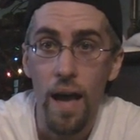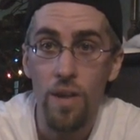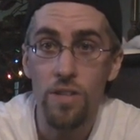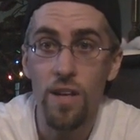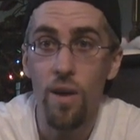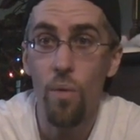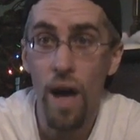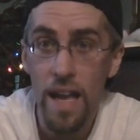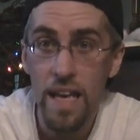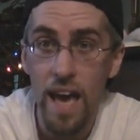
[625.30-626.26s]
Arizona
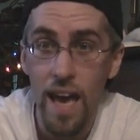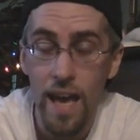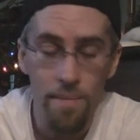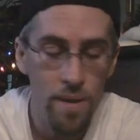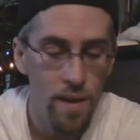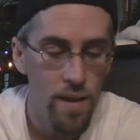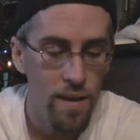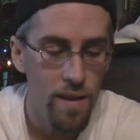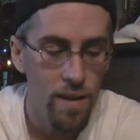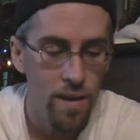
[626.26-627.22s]
won a game!
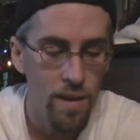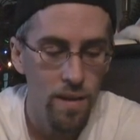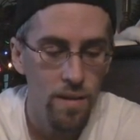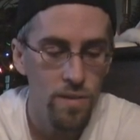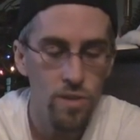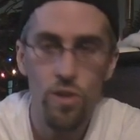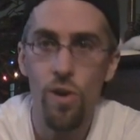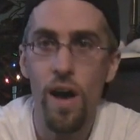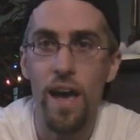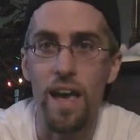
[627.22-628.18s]

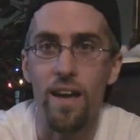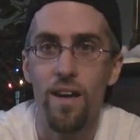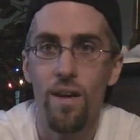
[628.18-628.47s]
Detroit!